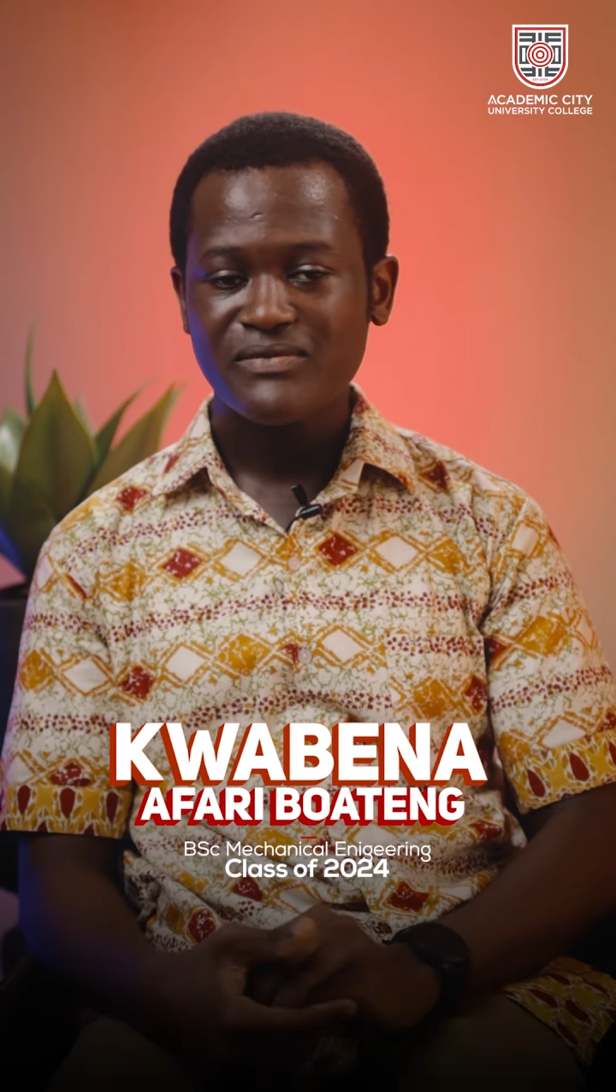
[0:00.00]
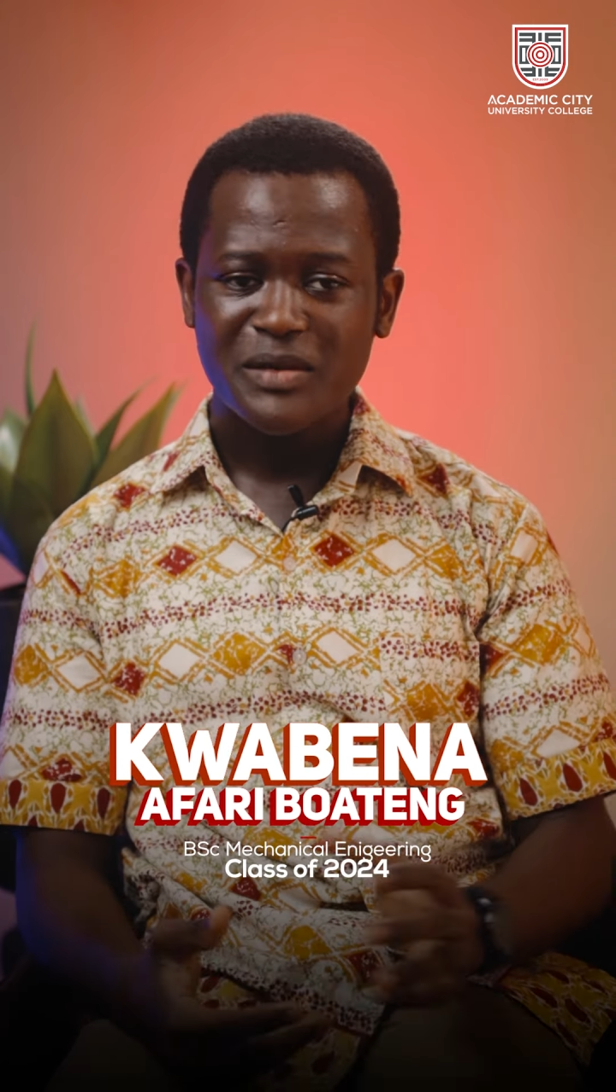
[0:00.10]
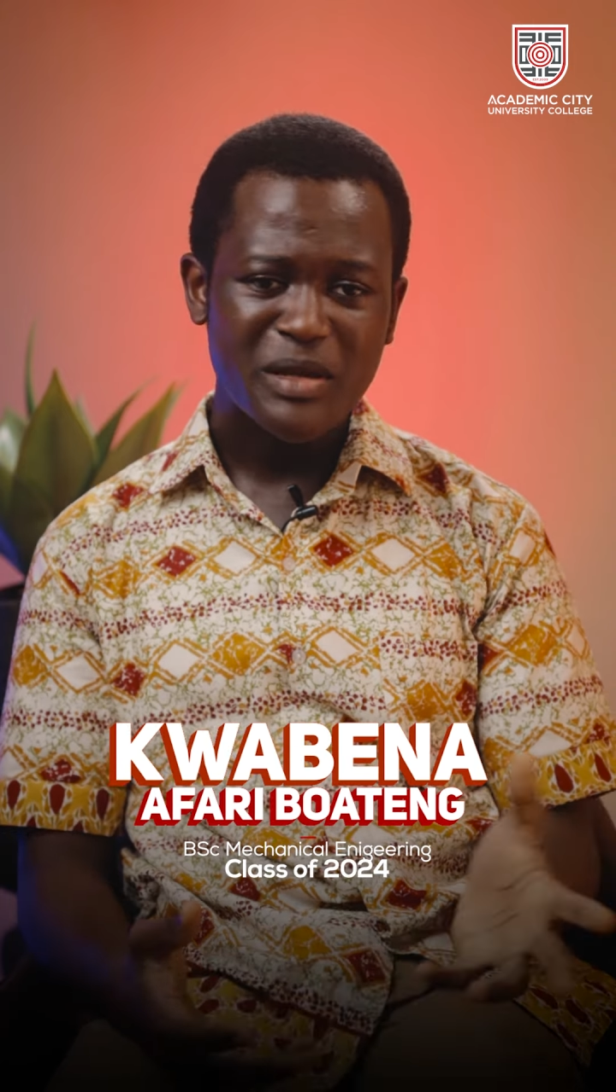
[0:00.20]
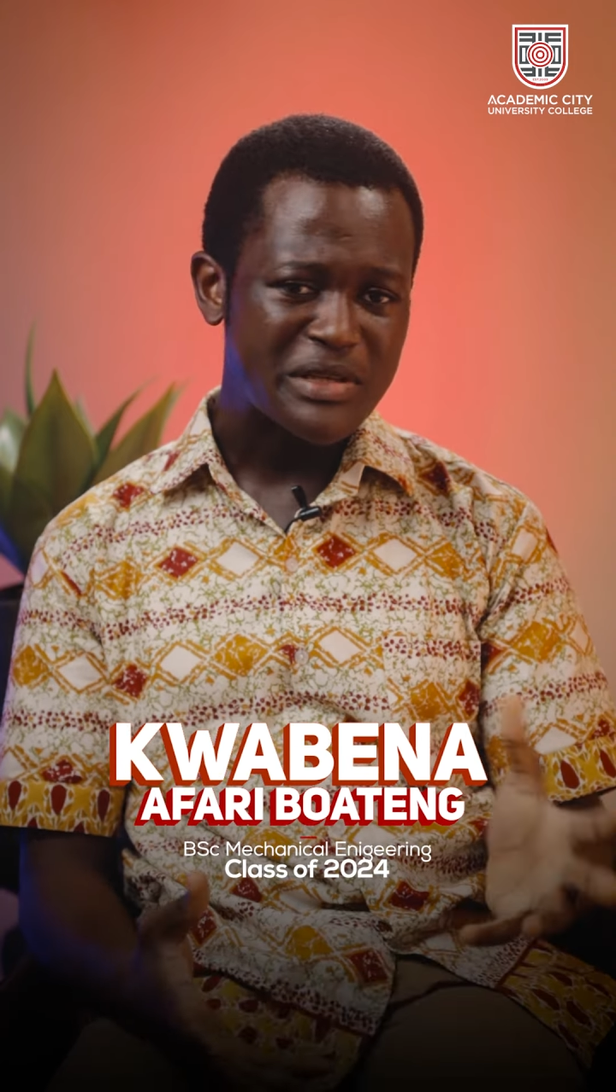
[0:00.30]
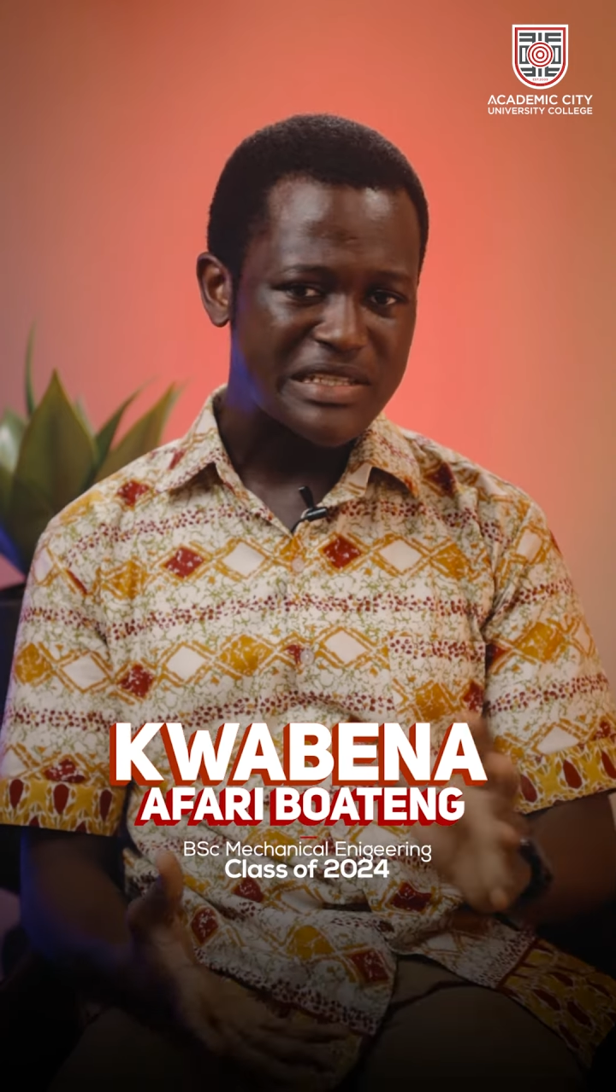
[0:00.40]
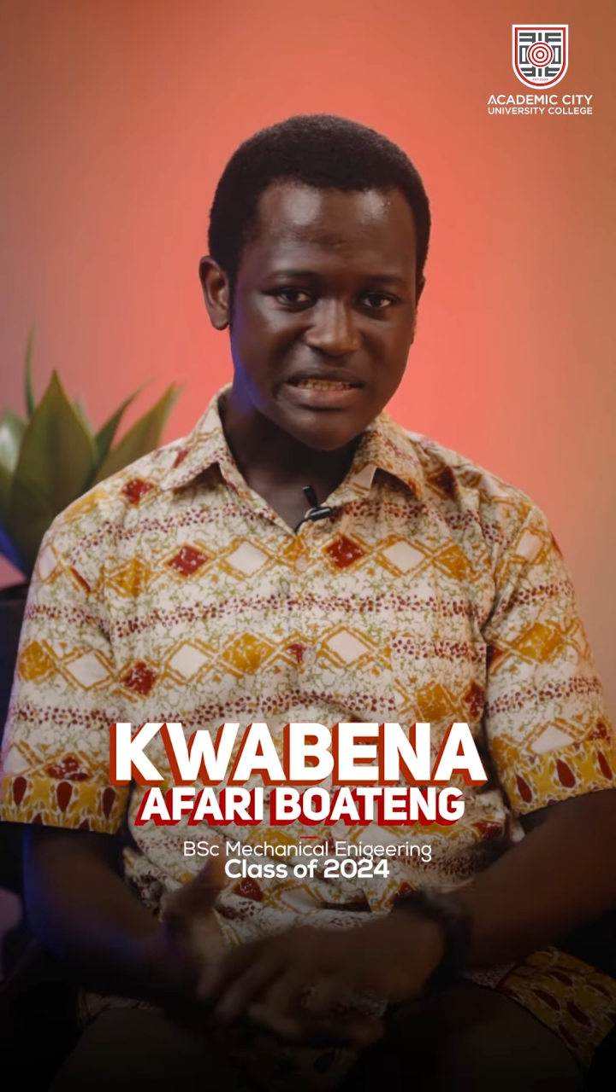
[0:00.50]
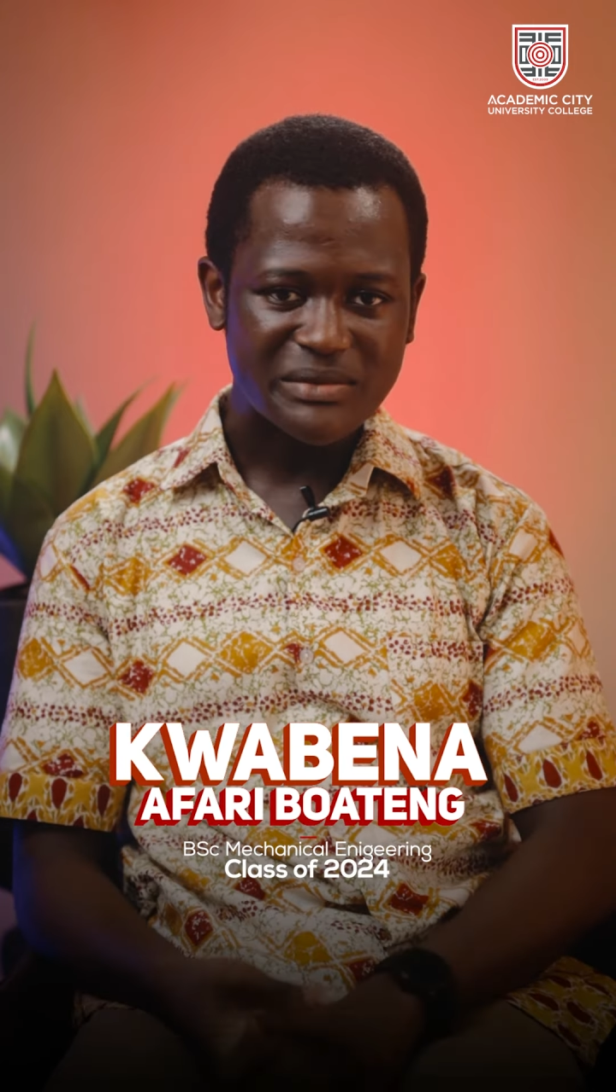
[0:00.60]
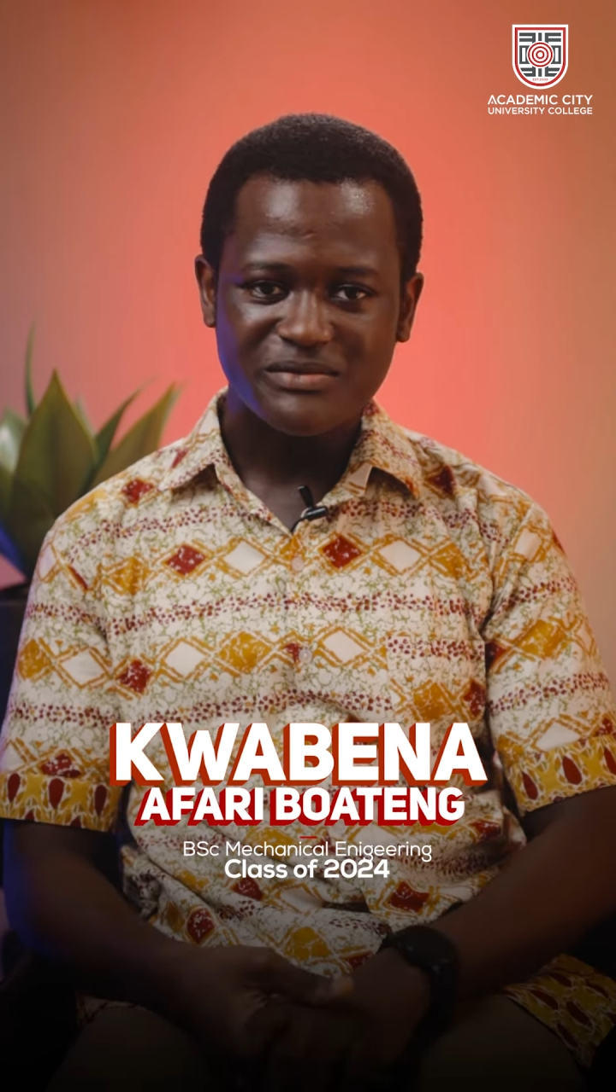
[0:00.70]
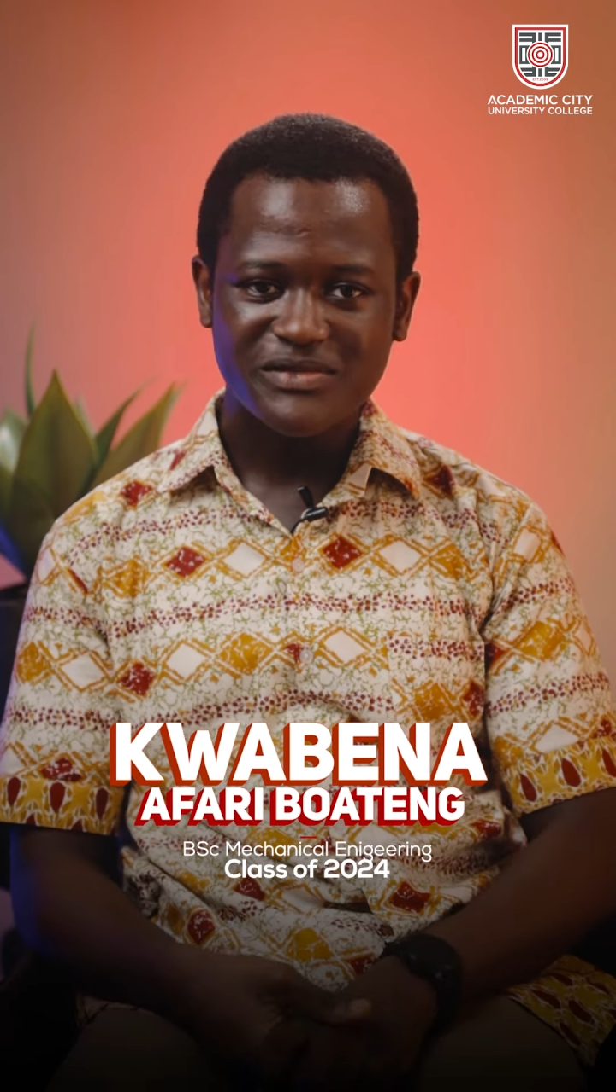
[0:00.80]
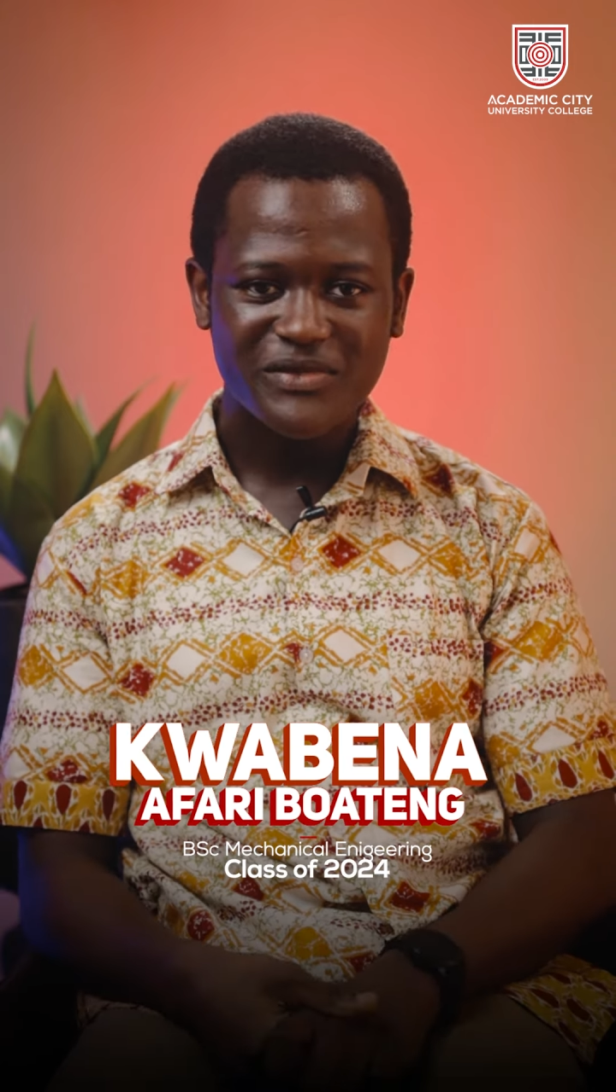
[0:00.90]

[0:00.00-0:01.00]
Maybe some